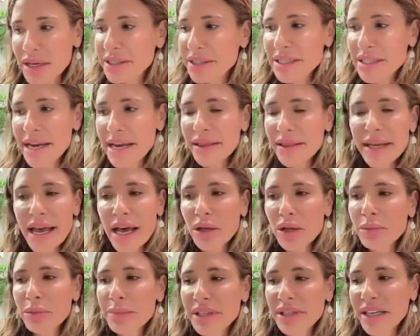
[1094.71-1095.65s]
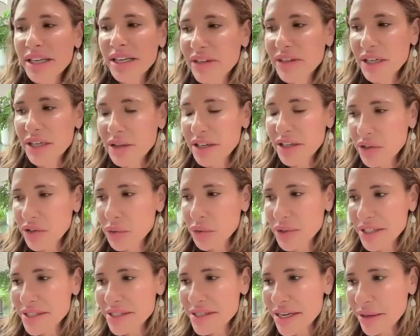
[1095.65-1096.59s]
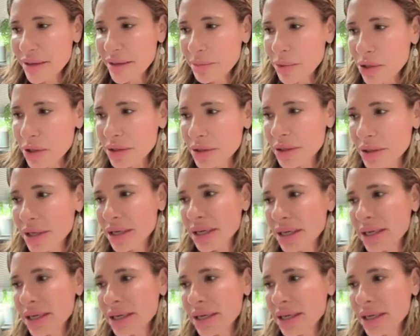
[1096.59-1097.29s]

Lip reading: a tightly held belief, and I'll give you an example,